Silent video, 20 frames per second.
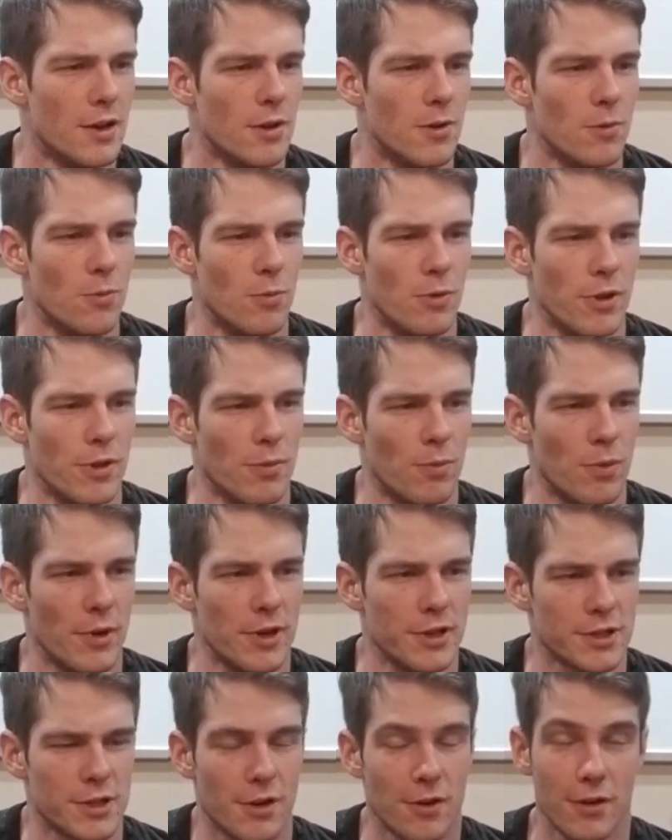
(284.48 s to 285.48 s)
with what
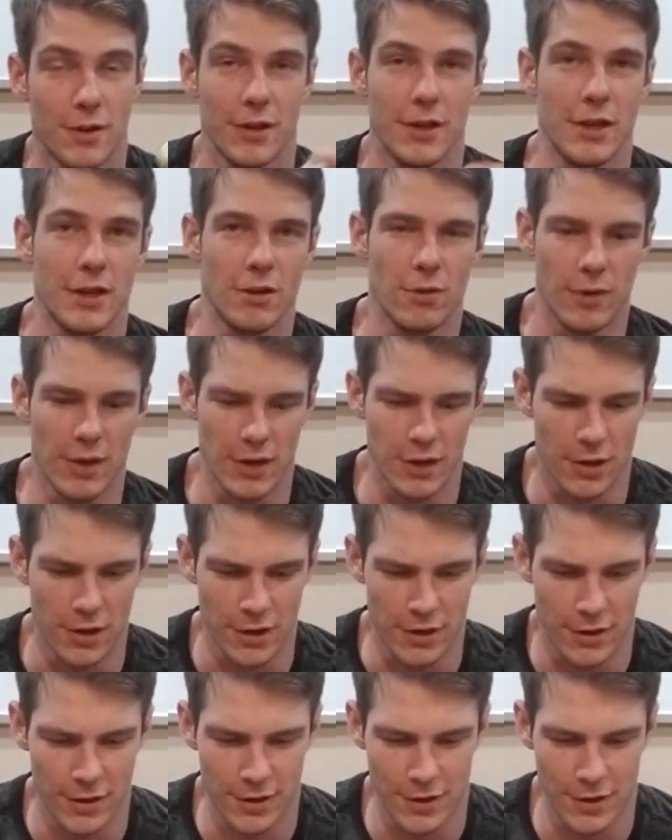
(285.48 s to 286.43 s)
is currently going on,